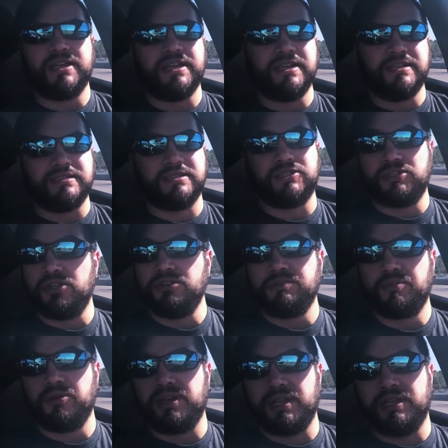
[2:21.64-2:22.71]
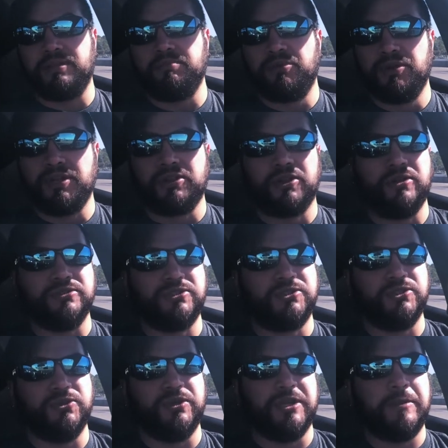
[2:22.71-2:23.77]
is the show's pretty close
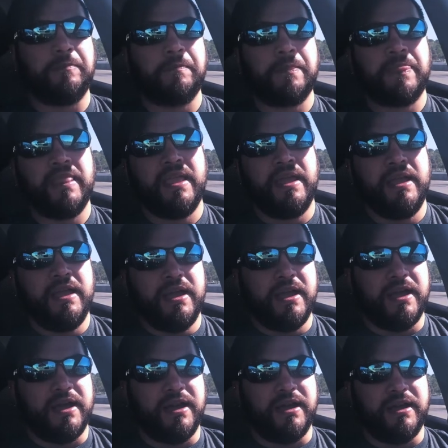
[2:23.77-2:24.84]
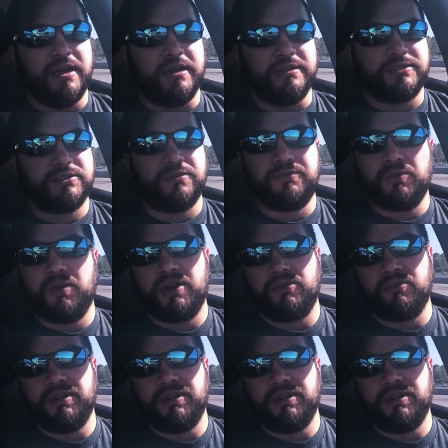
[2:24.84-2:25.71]
to it. So if you want to